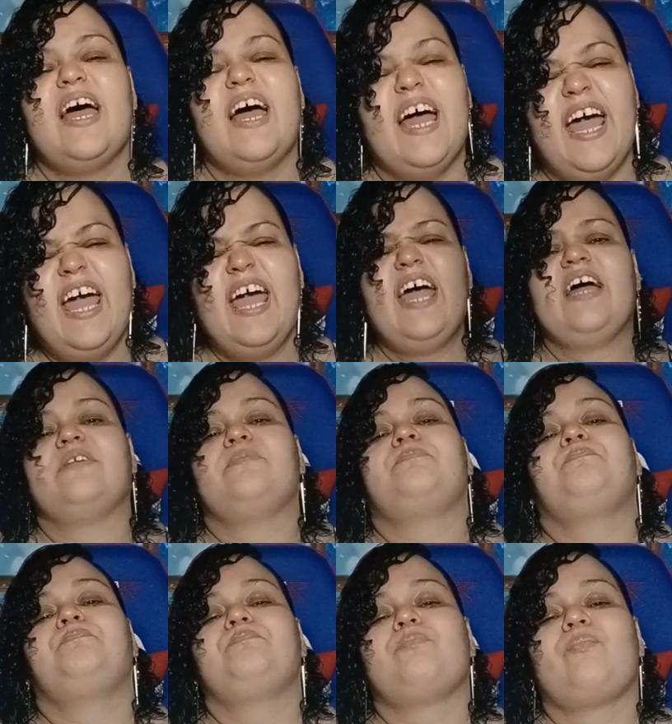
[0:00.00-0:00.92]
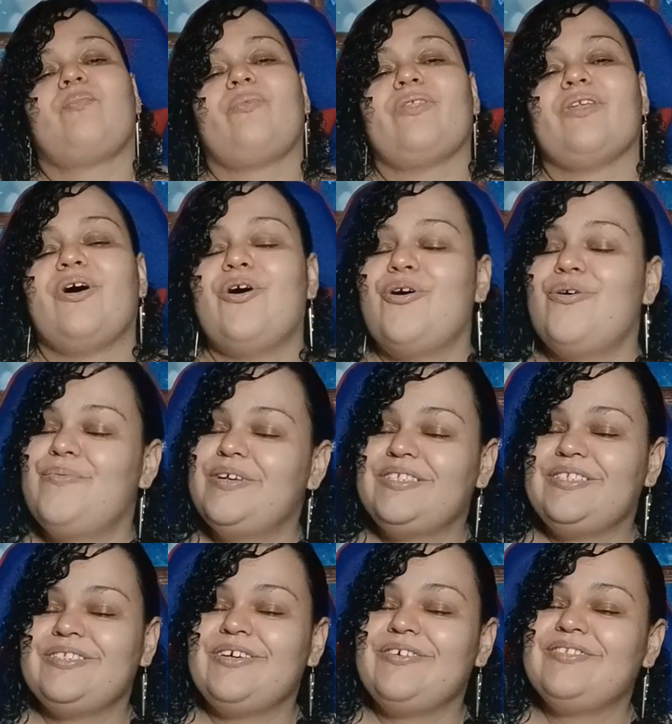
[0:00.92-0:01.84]
And always
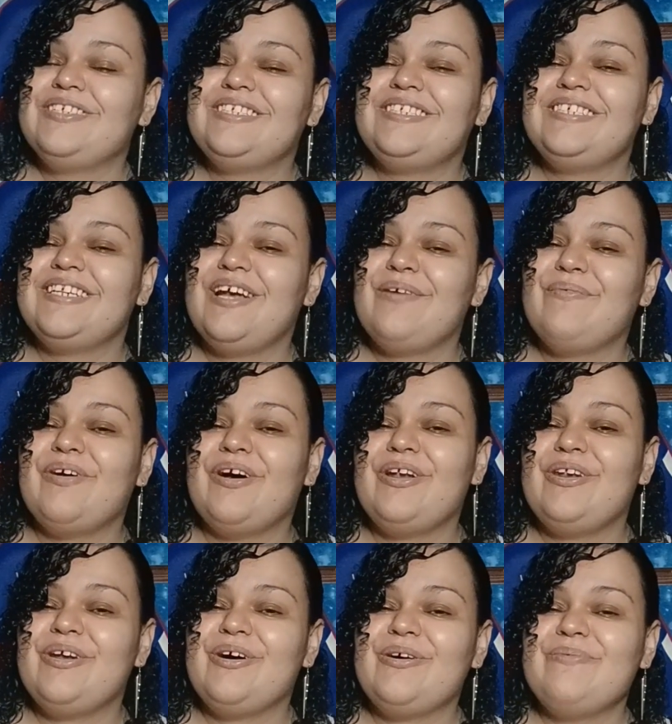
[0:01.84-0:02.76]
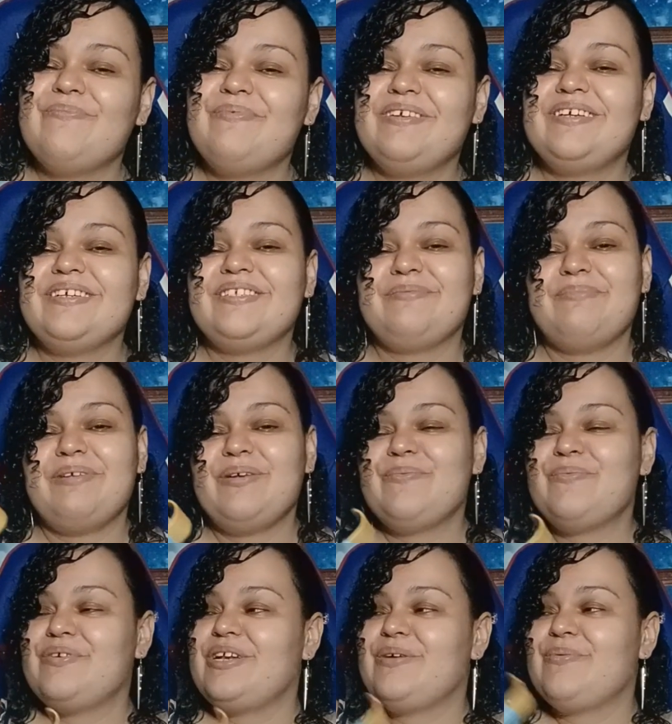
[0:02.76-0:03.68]
know that you're never alone because me,
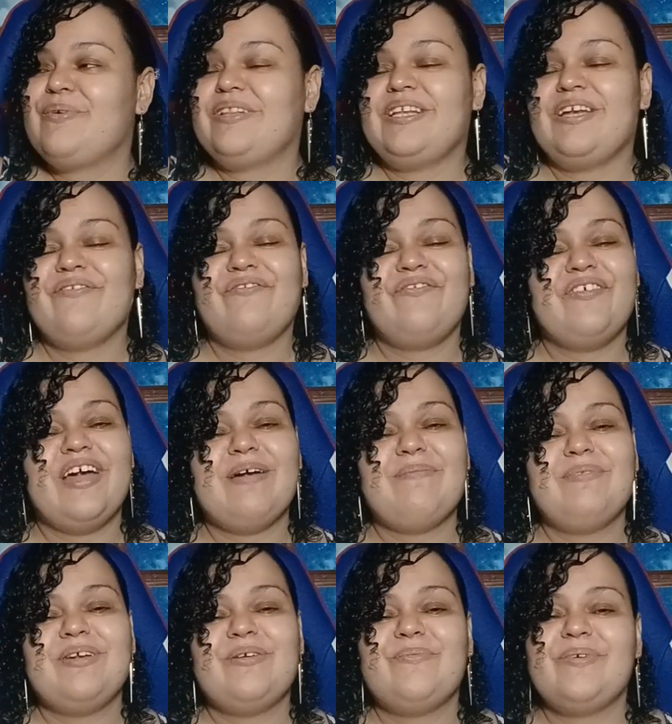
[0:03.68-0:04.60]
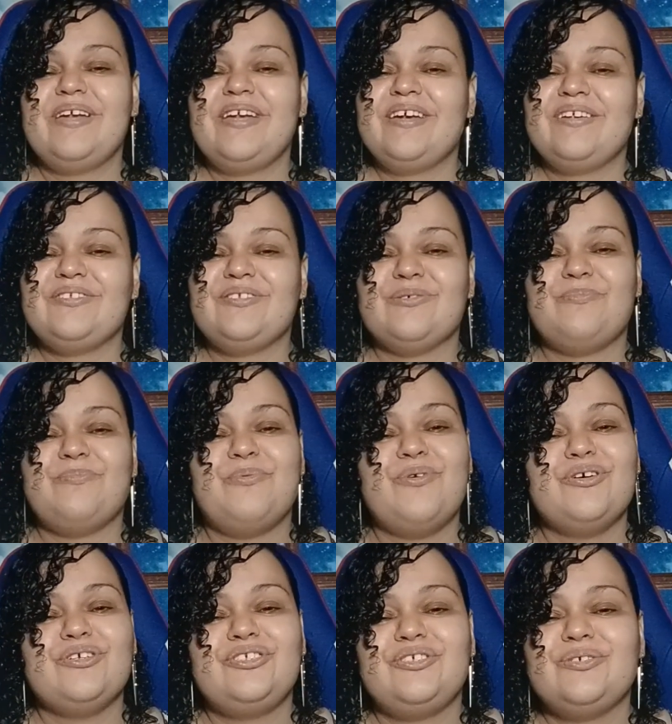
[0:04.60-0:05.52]
Woody, Wendy, and family, we're here to
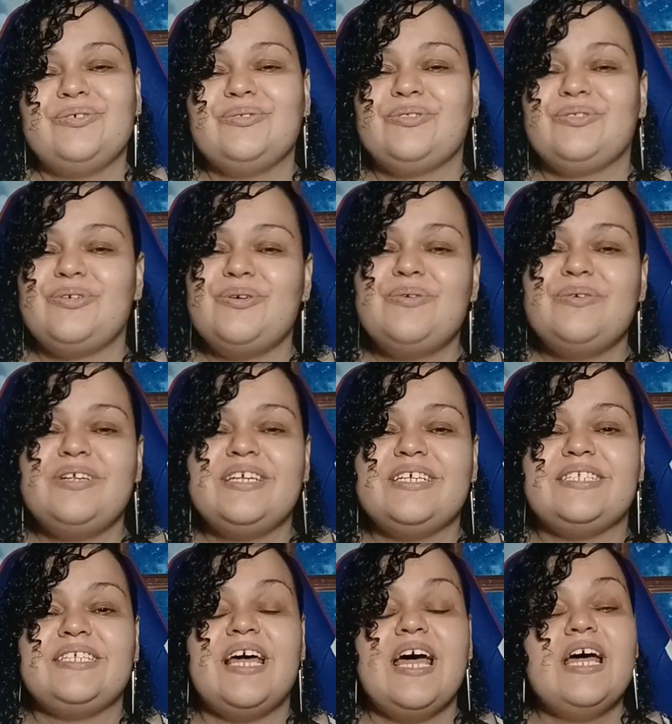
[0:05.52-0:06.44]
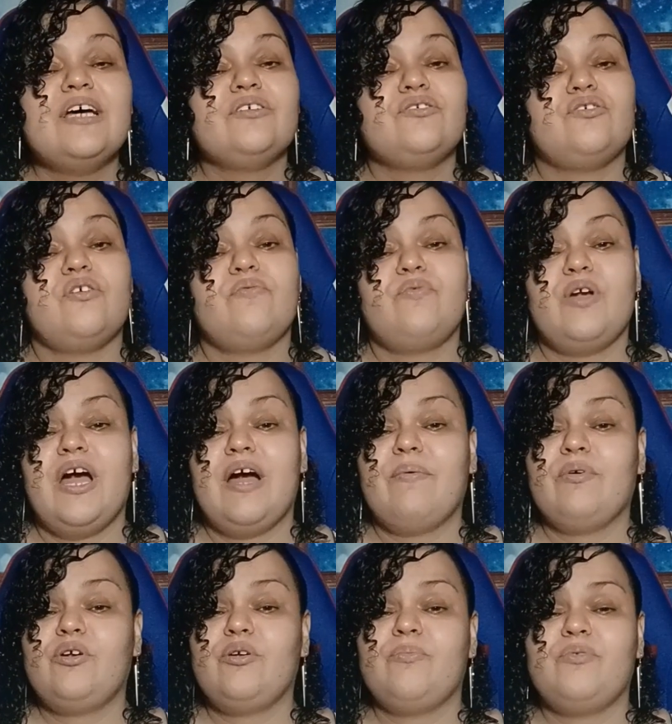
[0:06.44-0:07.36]
support you through this. So if you
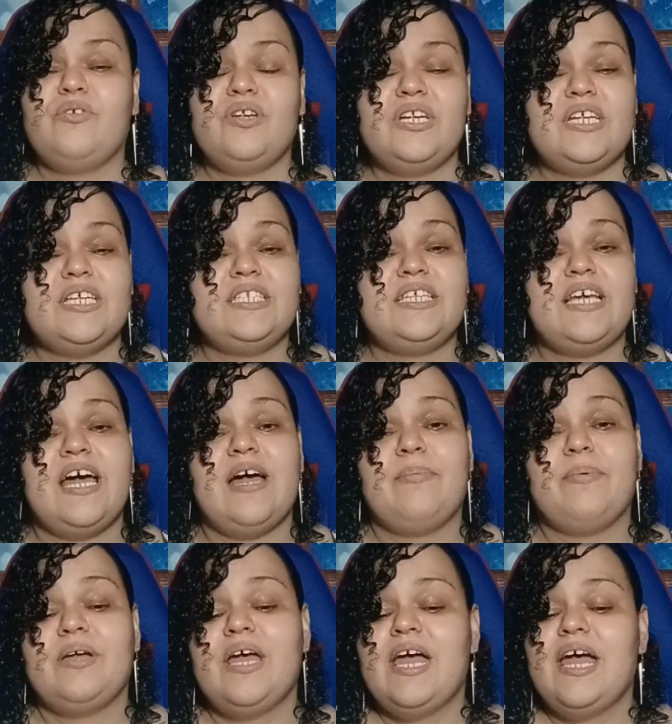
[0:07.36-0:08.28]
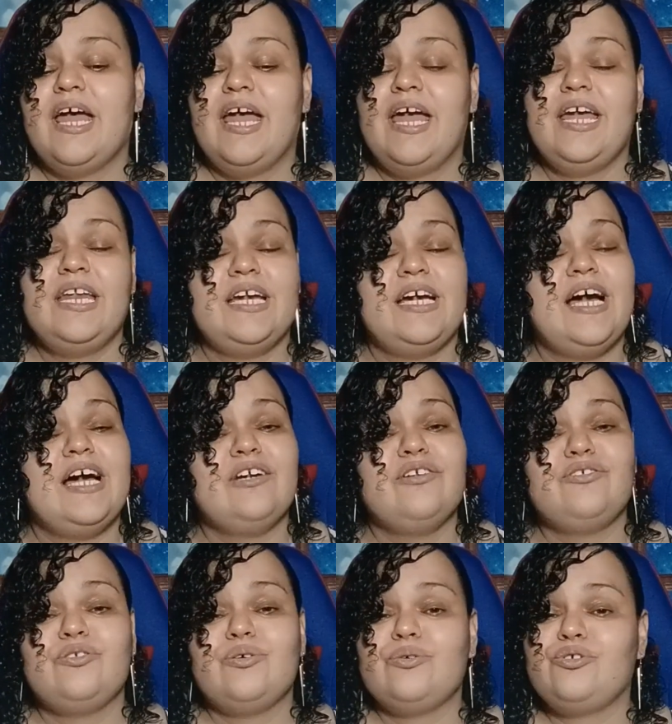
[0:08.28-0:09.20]
have a community tab, any kind
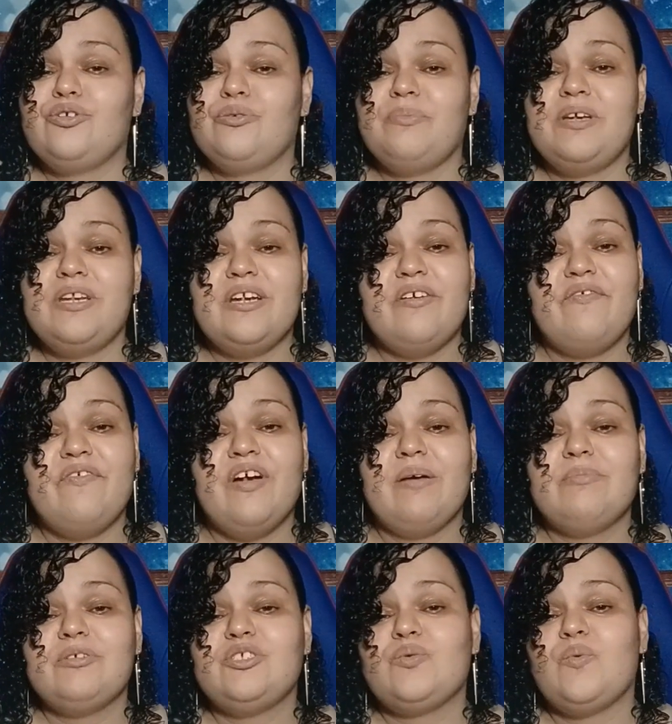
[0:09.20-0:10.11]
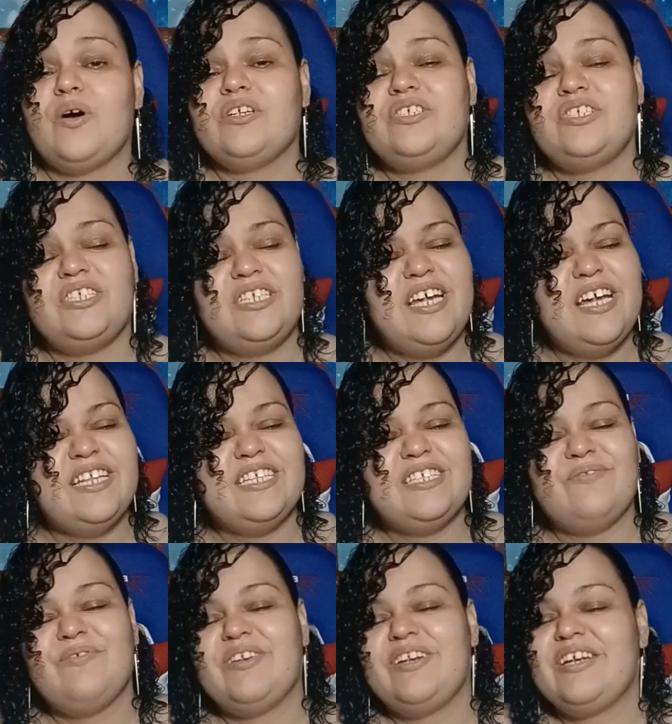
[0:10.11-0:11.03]
of social media family squad share
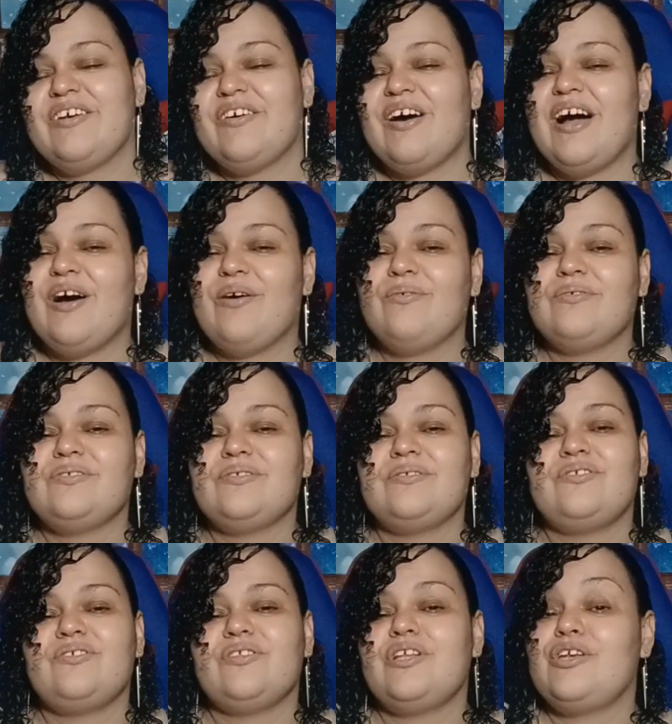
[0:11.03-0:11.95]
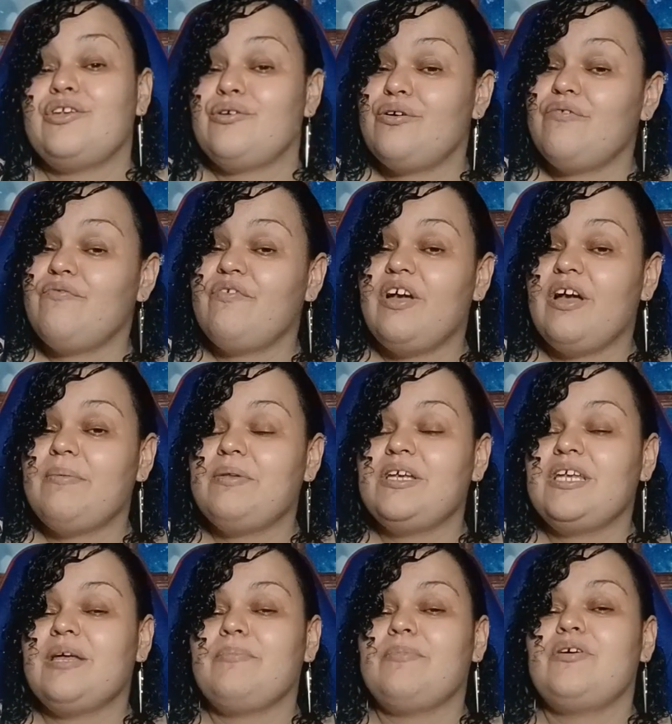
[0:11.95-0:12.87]
this video out so that your family
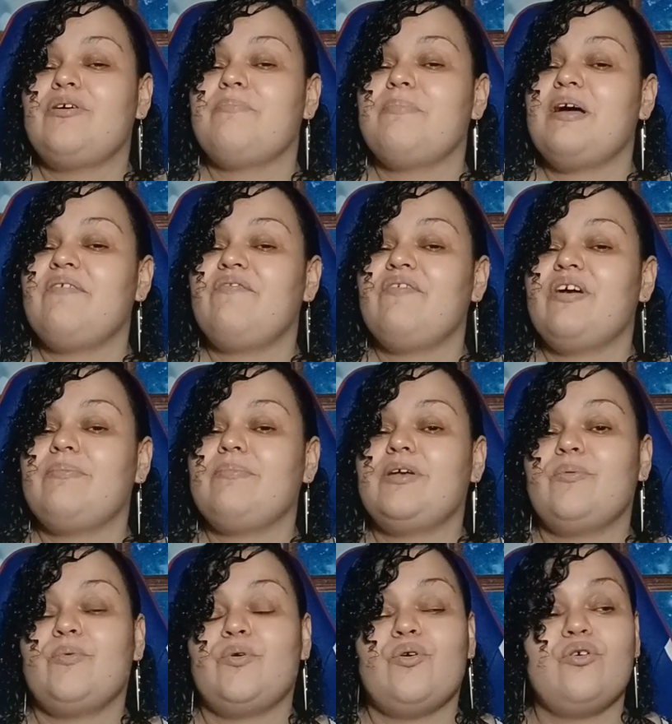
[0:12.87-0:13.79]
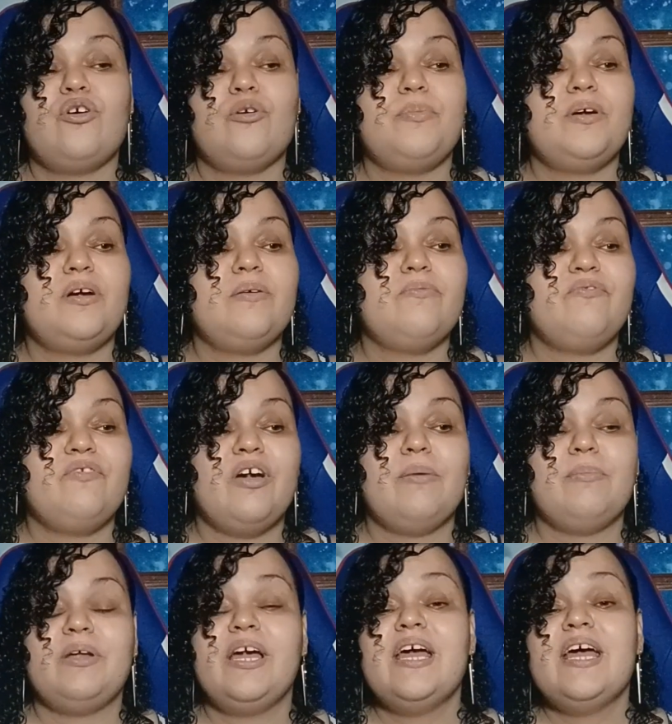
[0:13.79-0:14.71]
can become my family and we all can become
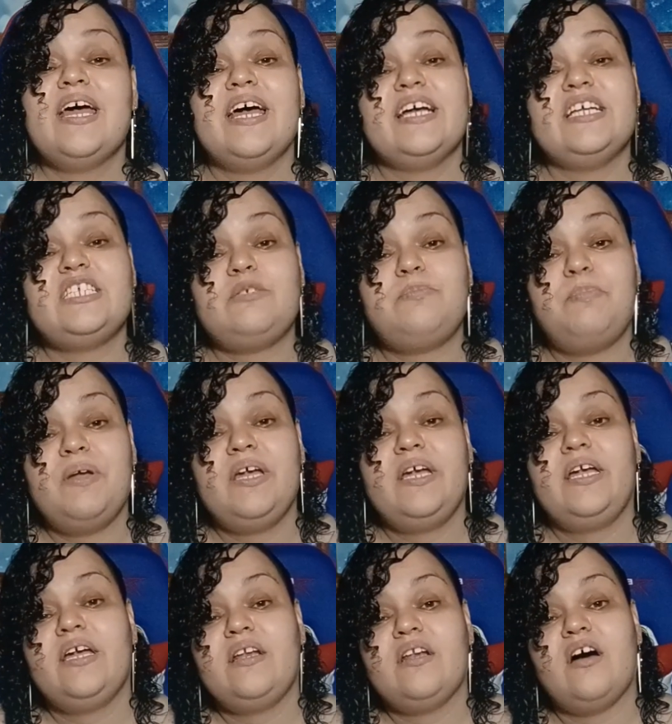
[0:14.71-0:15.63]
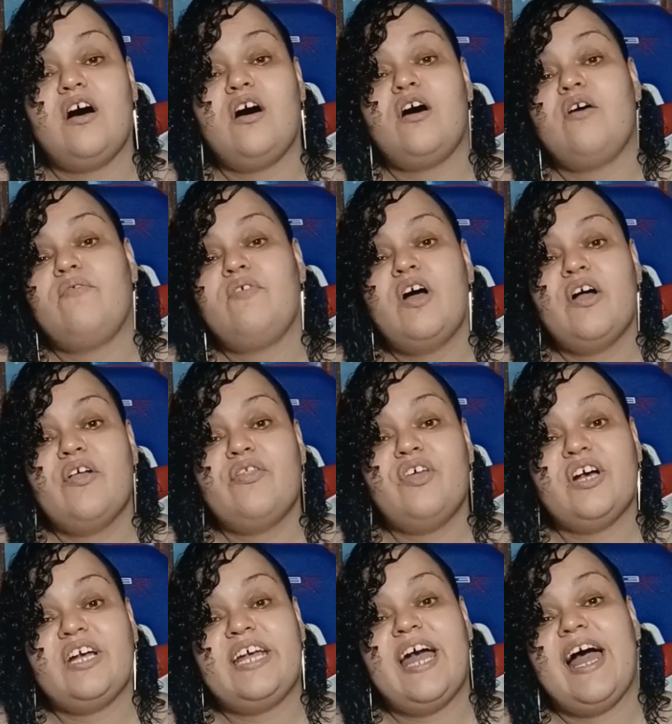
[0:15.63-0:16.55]
family and speaking of
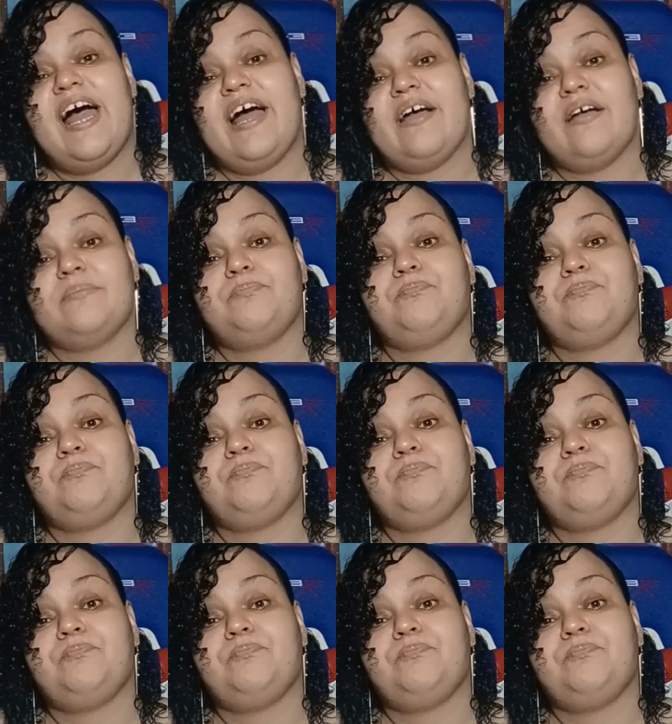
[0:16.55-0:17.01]
the cat